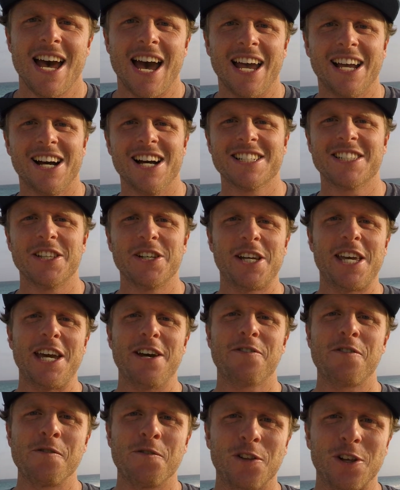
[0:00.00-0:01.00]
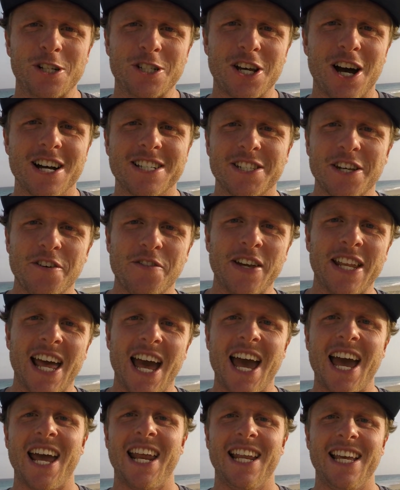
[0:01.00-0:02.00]
Hey guys, Luke here from Flukes Kitesurfing,
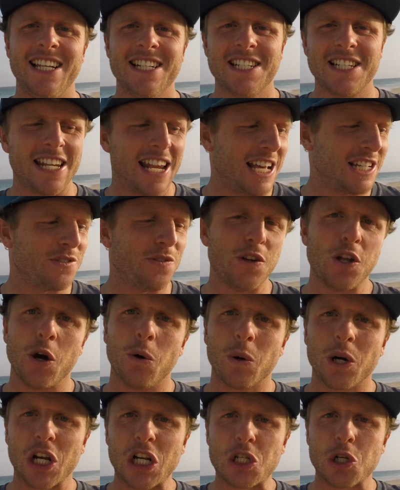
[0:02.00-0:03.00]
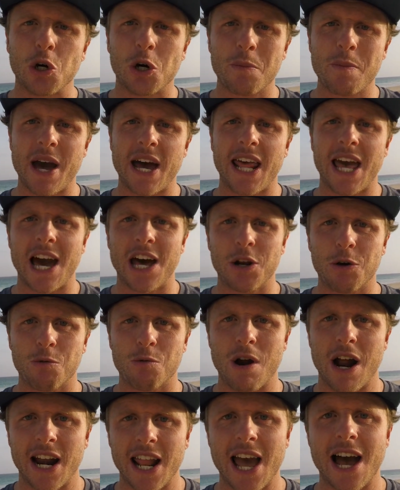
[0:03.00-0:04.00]
and in today's video we're going to talk about how to
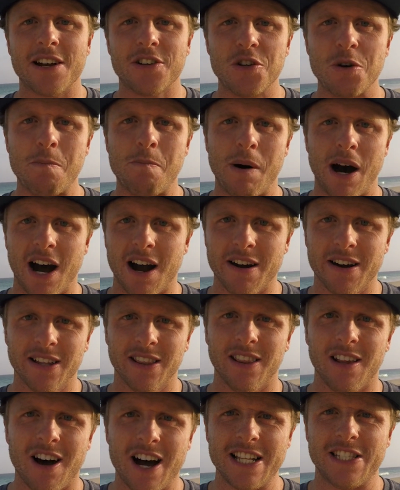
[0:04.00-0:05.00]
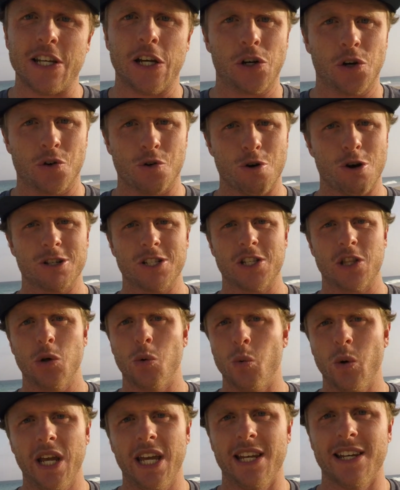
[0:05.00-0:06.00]
run out your bar and lines across the
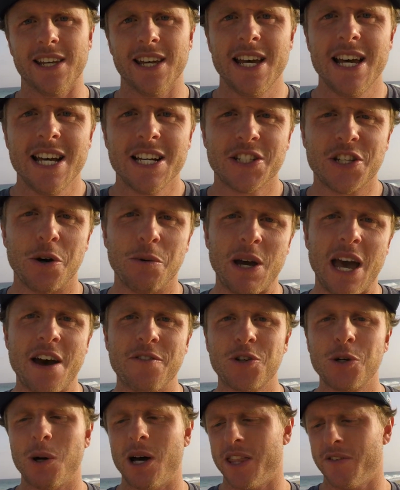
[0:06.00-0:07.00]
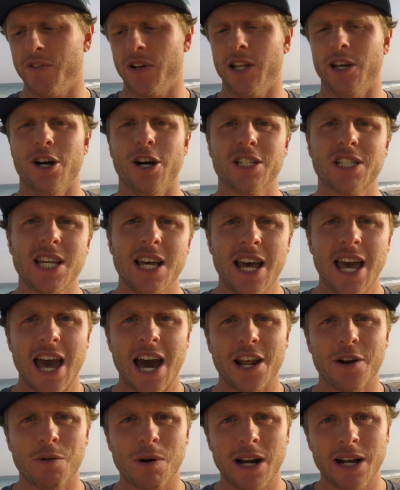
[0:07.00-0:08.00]
wind. So we have two other videos,
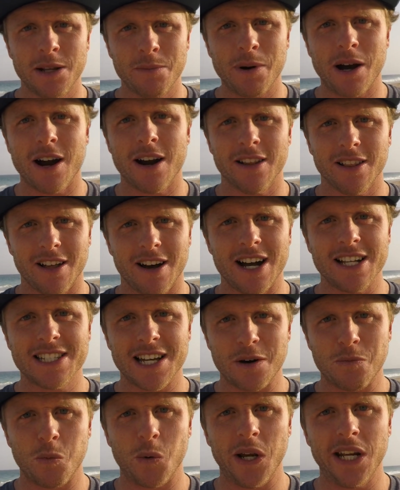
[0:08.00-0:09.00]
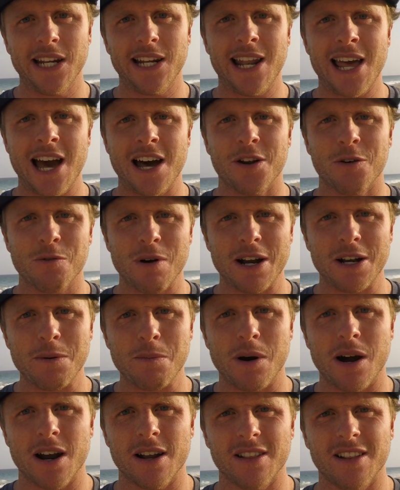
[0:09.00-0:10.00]
how to run your bar and lines upwind and how to run
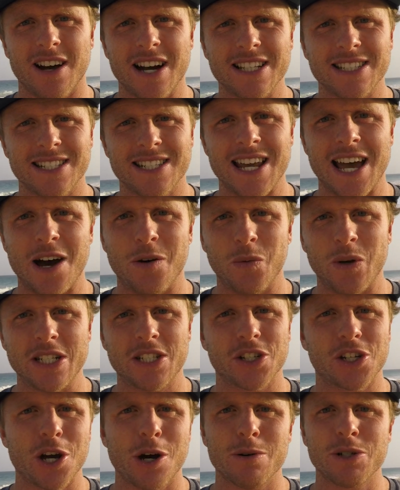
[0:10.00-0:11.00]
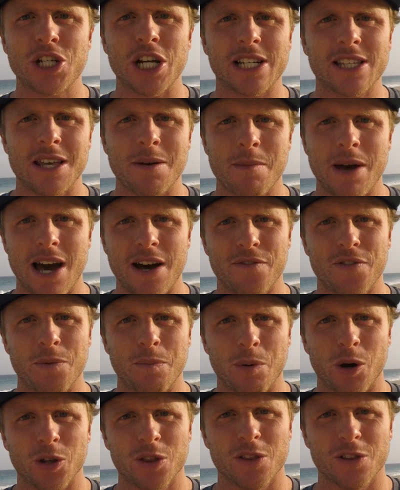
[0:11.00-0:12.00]
your bar and lines downwind, so go and check them out for
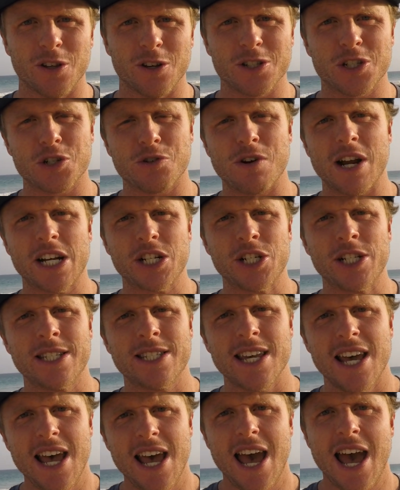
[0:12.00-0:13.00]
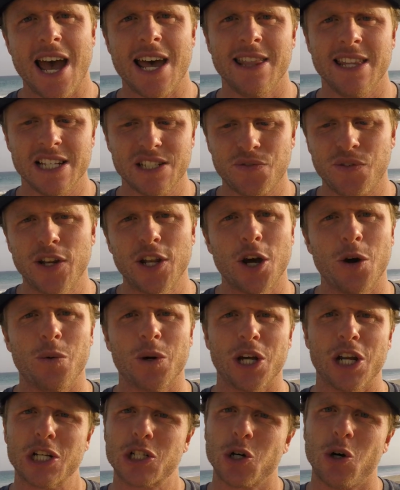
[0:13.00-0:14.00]
both of those directions. And this video
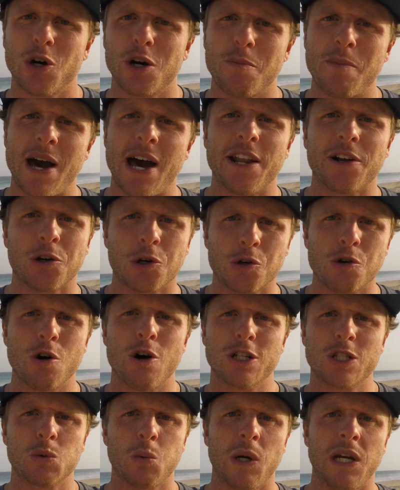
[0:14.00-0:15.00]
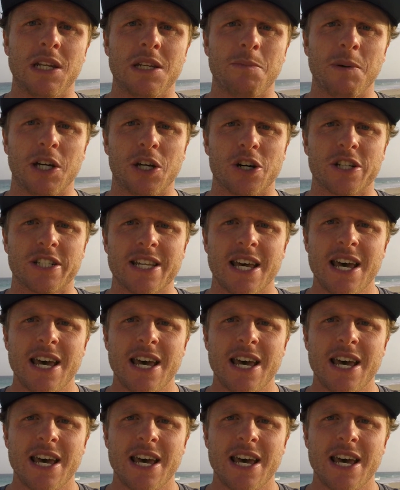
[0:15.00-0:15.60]
we're going to talk about a crosswind, because